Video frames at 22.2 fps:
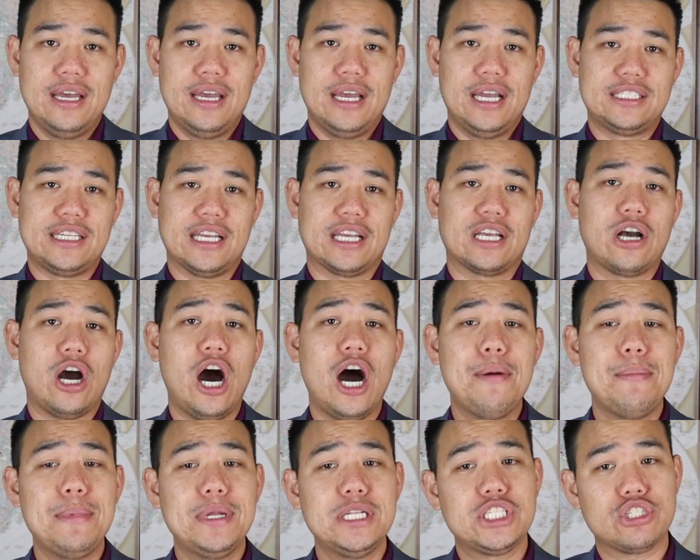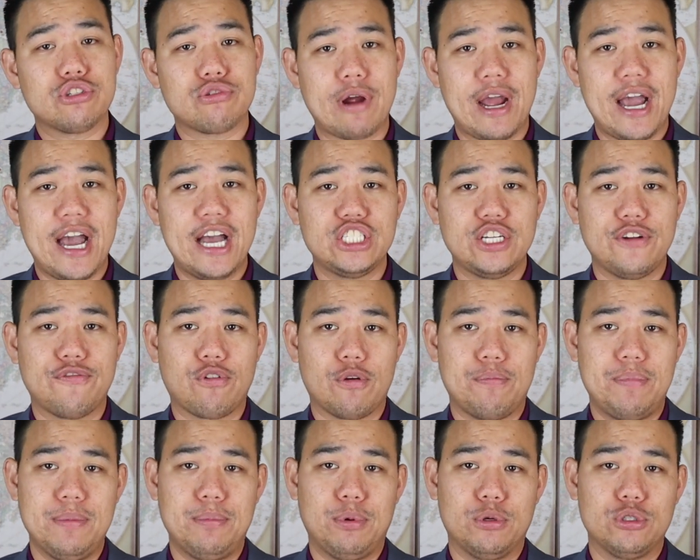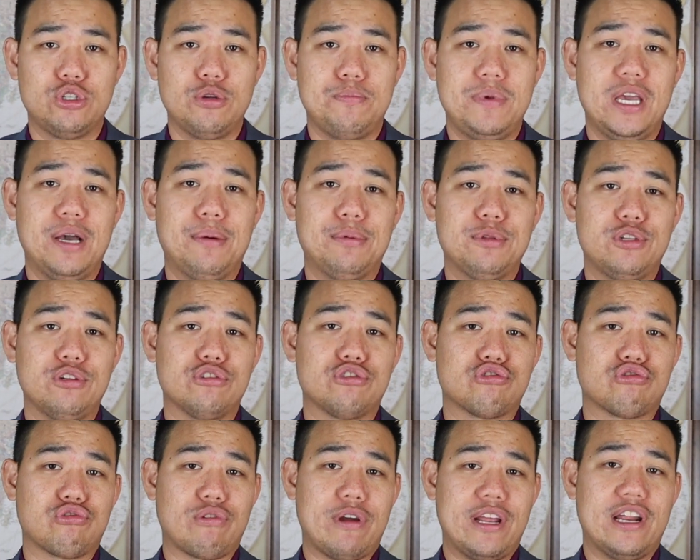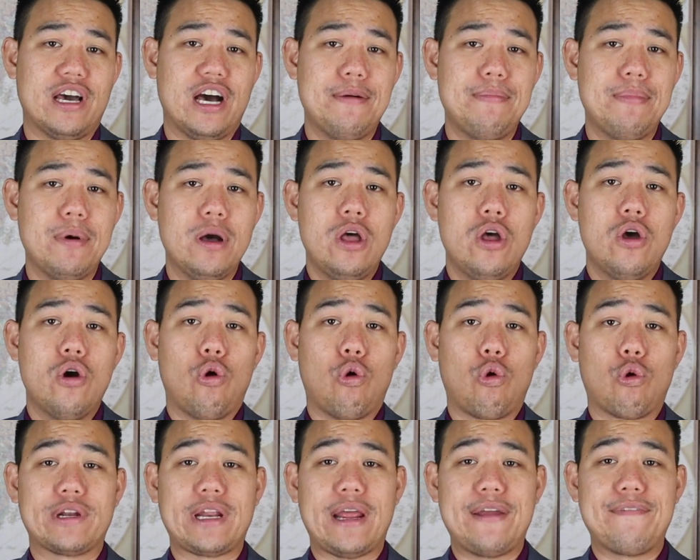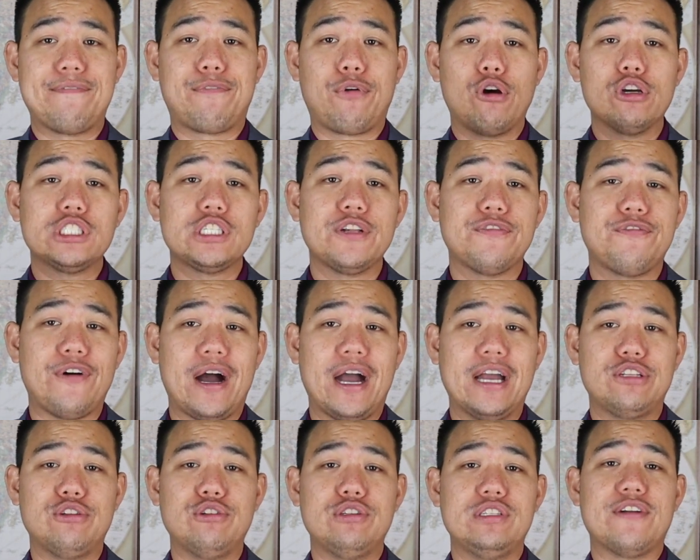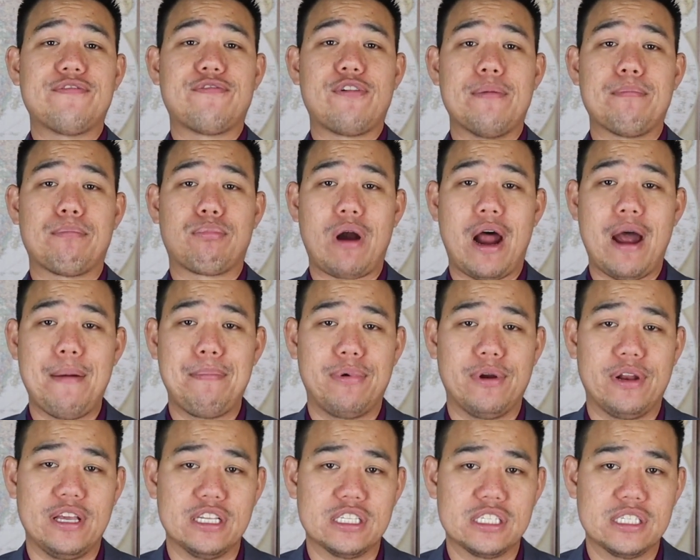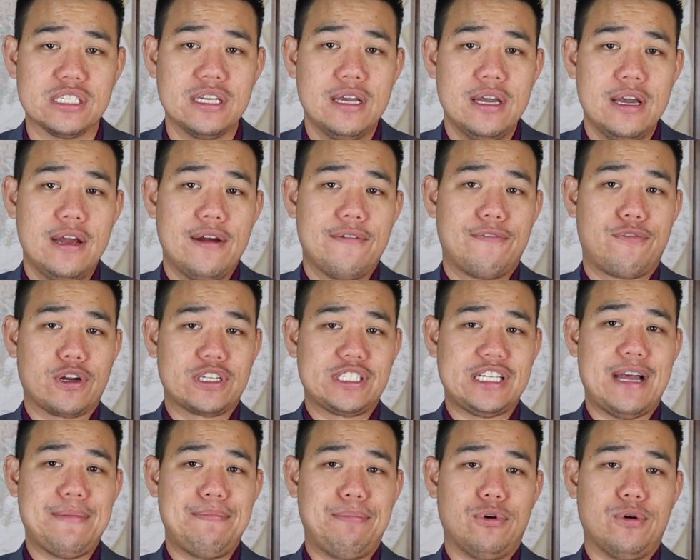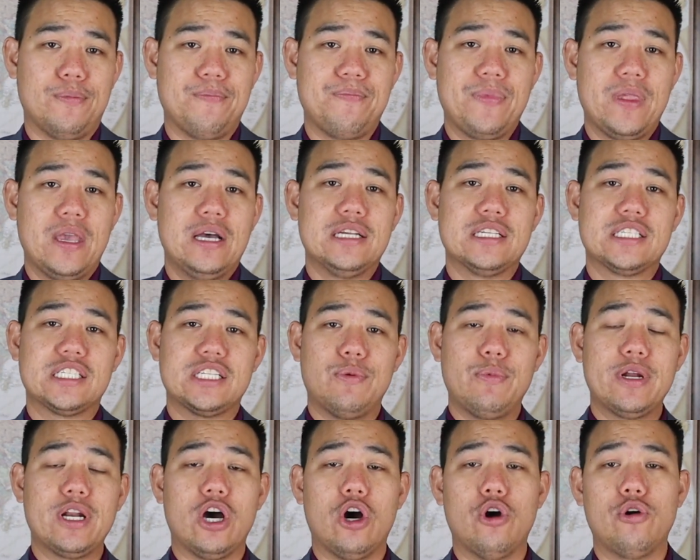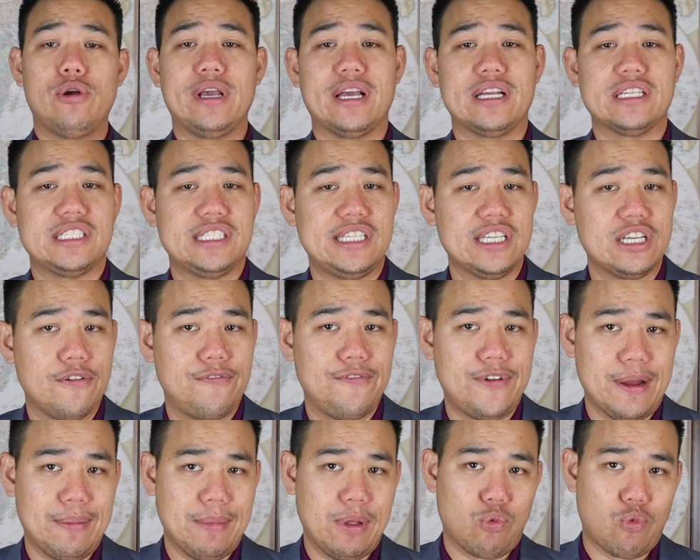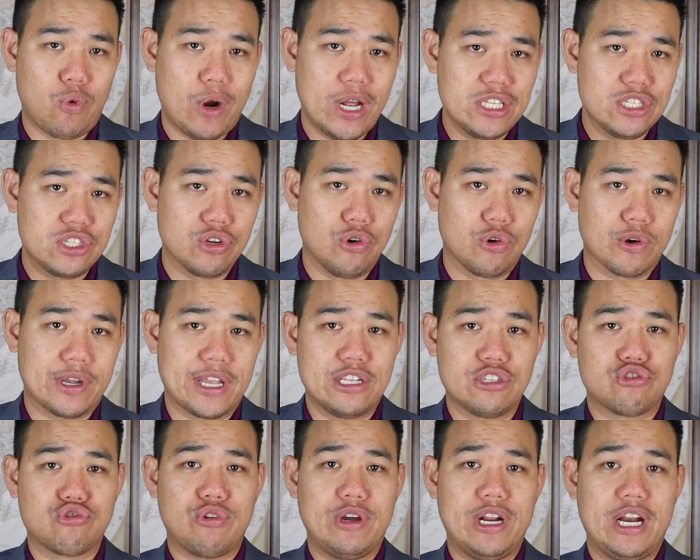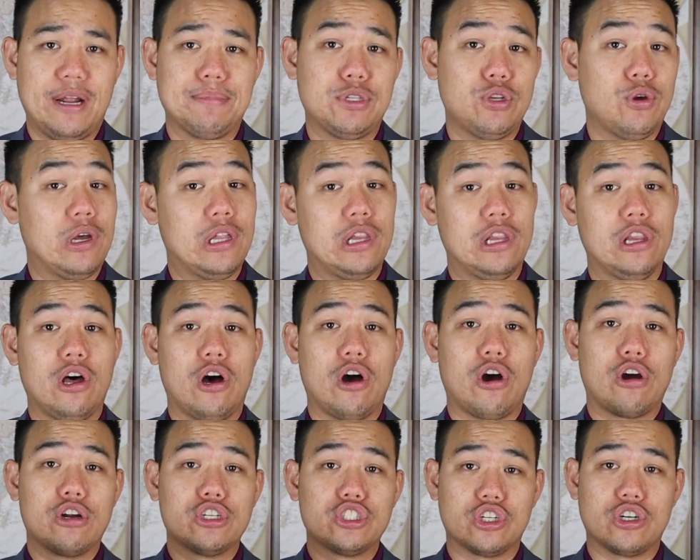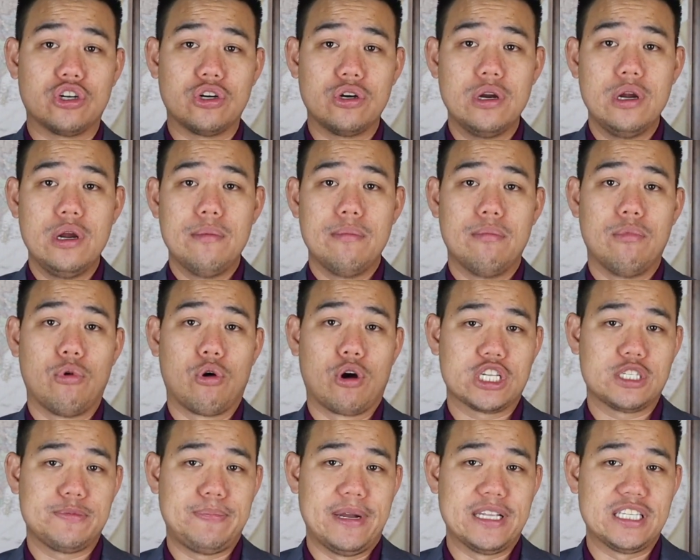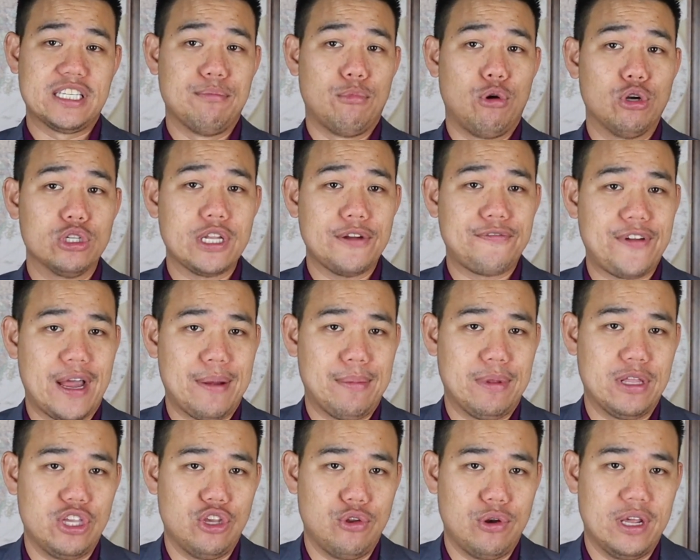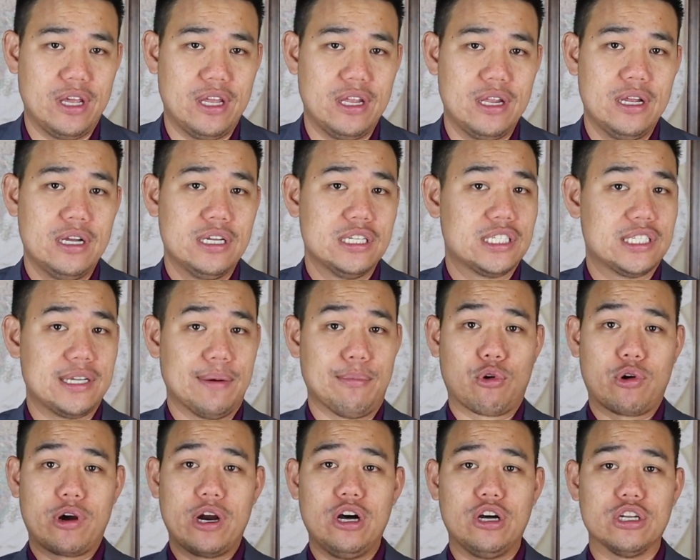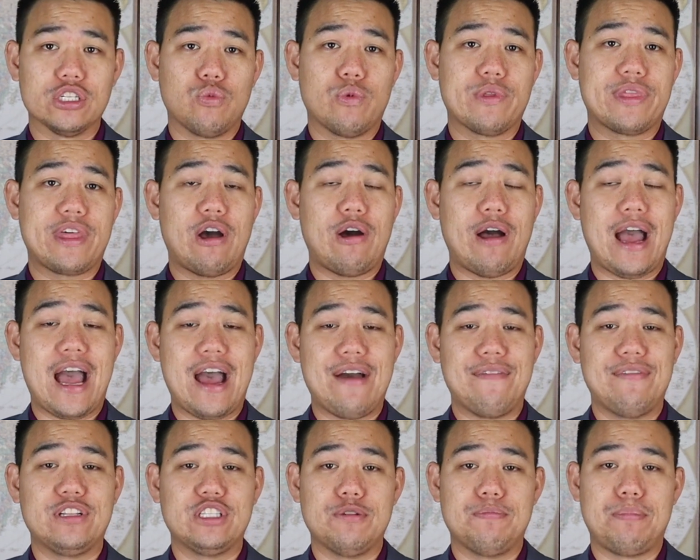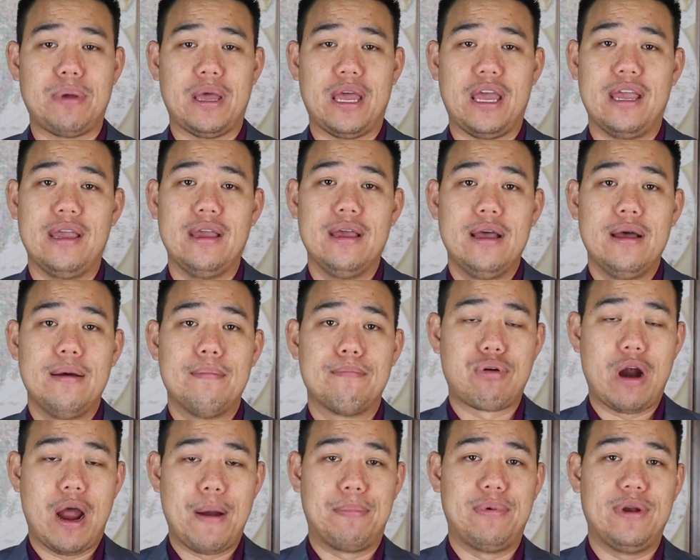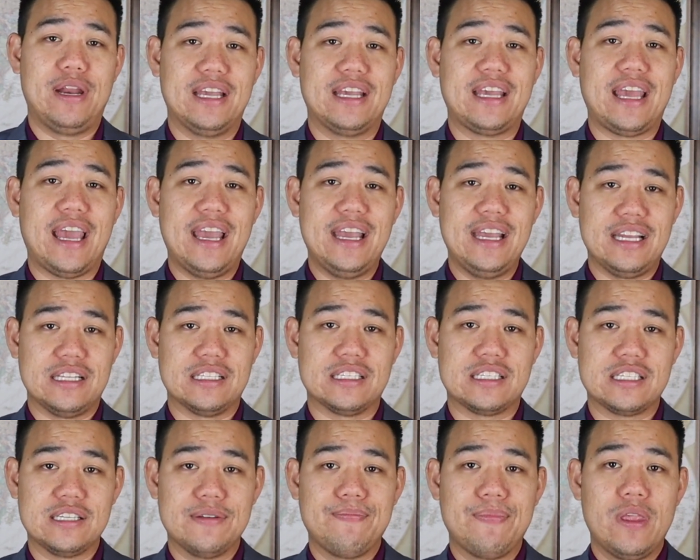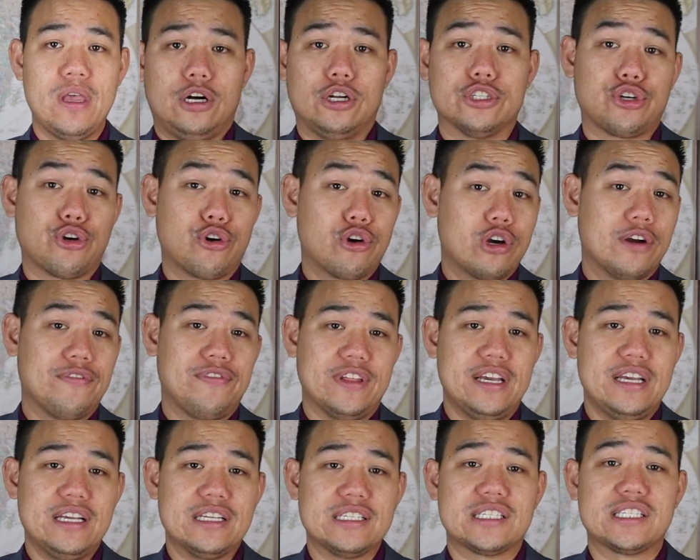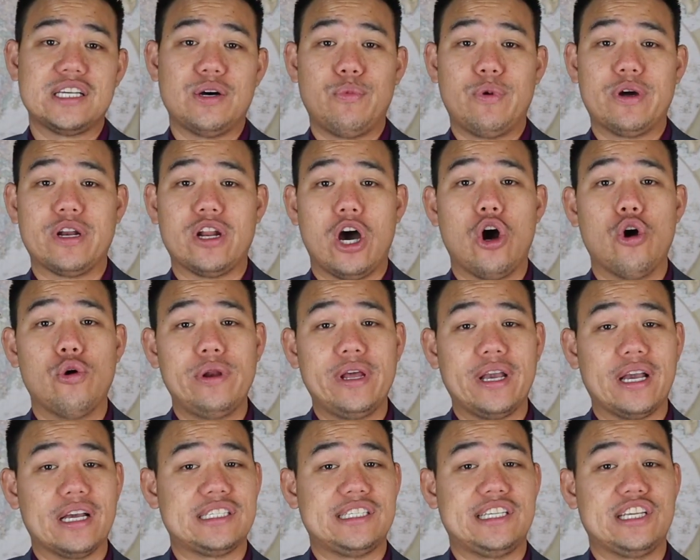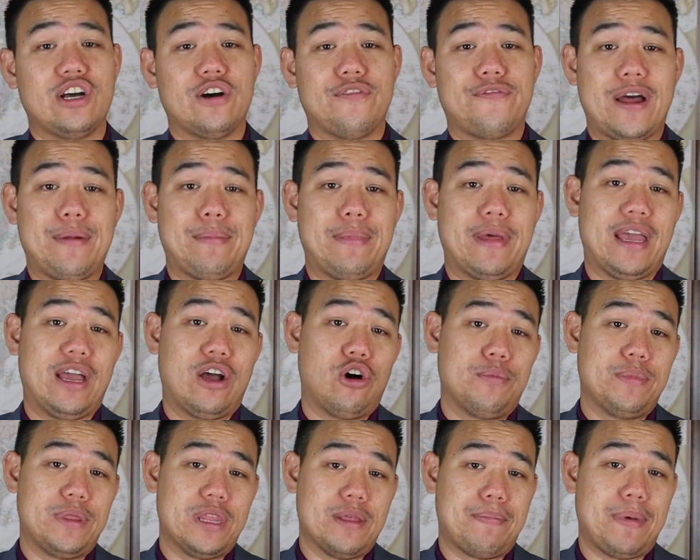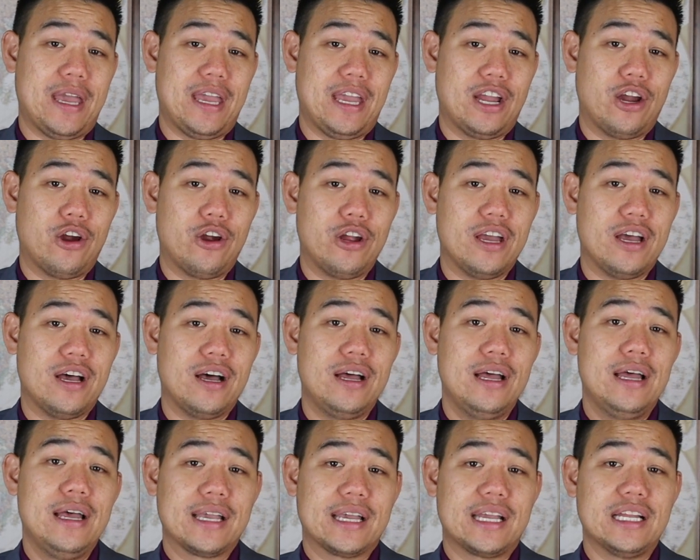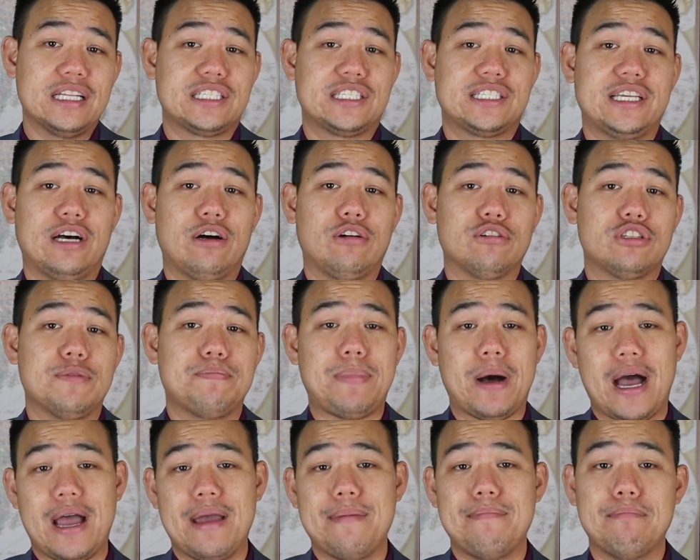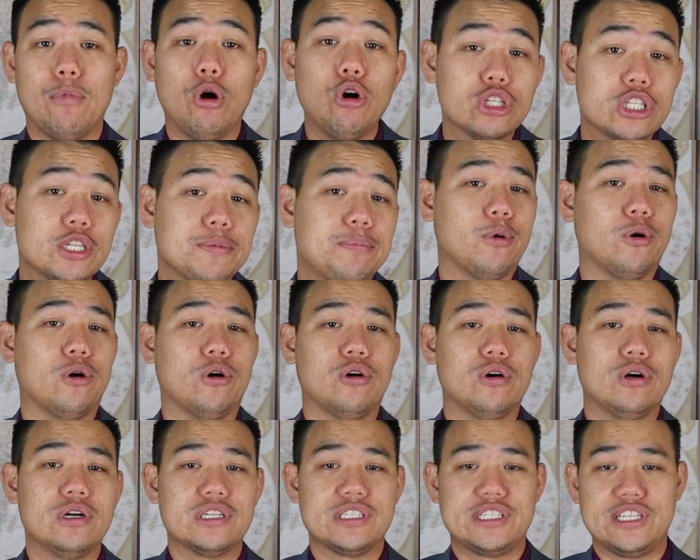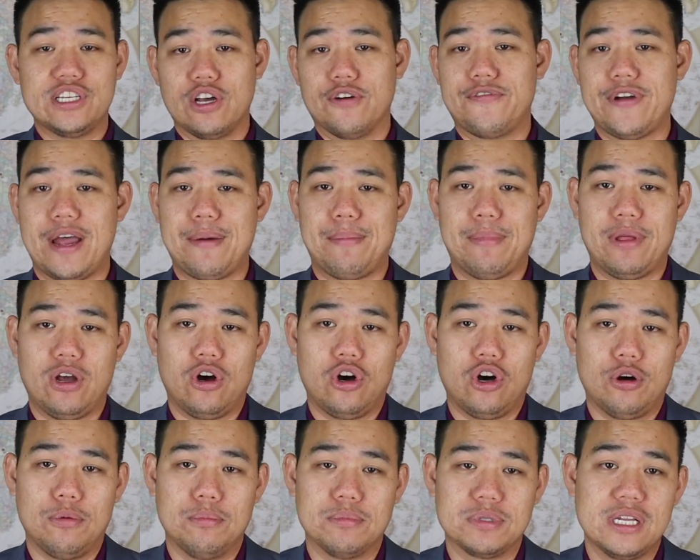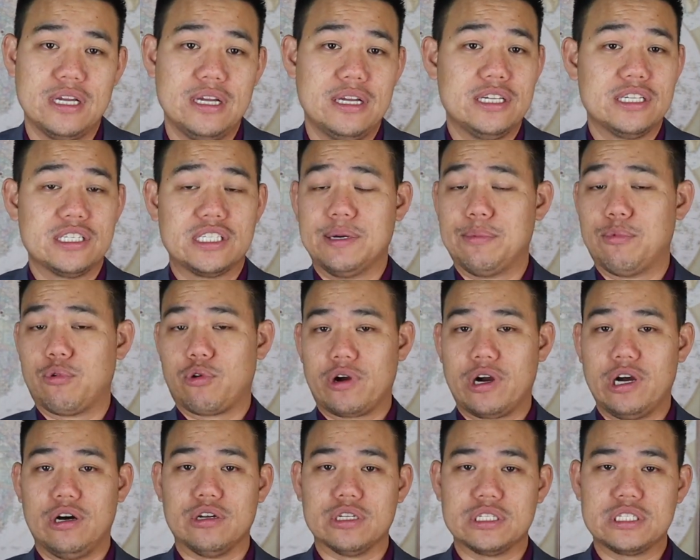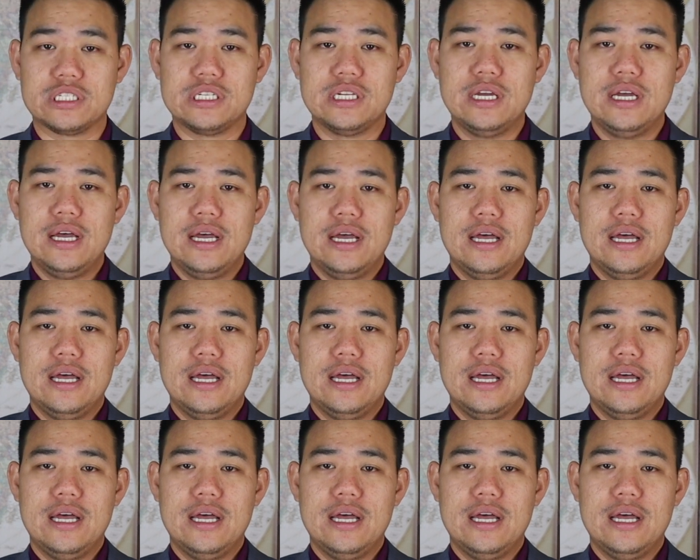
It's a common strategy for people to be able to trade up or diversify to different properties. For example, someone owning a single-family rental can trade up to a larger, more expensive multifamily unit somewhere else without having to pay property gains. Alternatively, someone owning a single-family home in the Bay Area can sell to buy multiple single-family homes somewhere else.